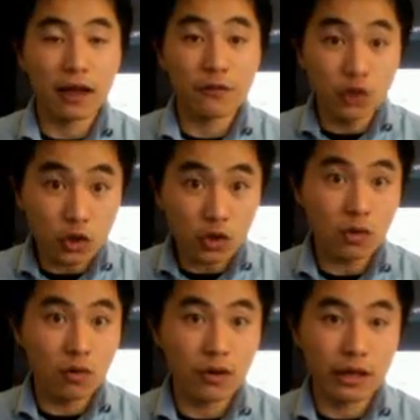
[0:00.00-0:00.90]
If you
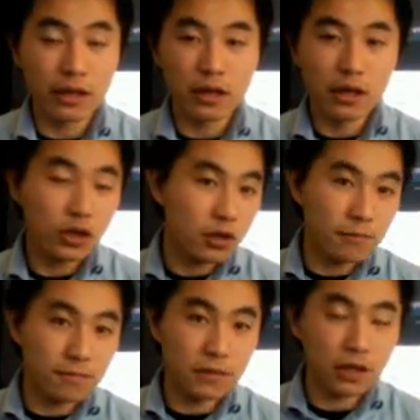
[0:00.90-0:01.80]
Google it,
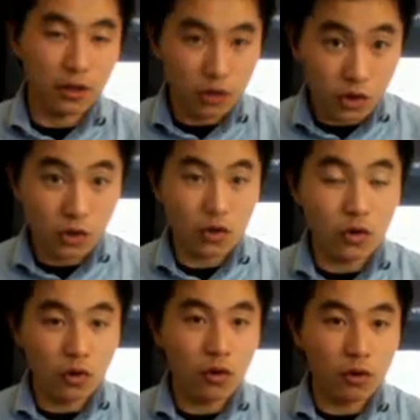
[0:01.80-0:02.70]
you know,
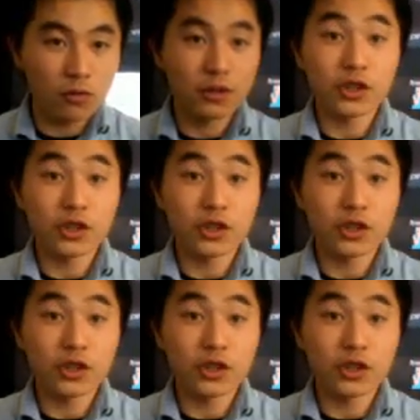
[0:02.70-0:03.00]
Google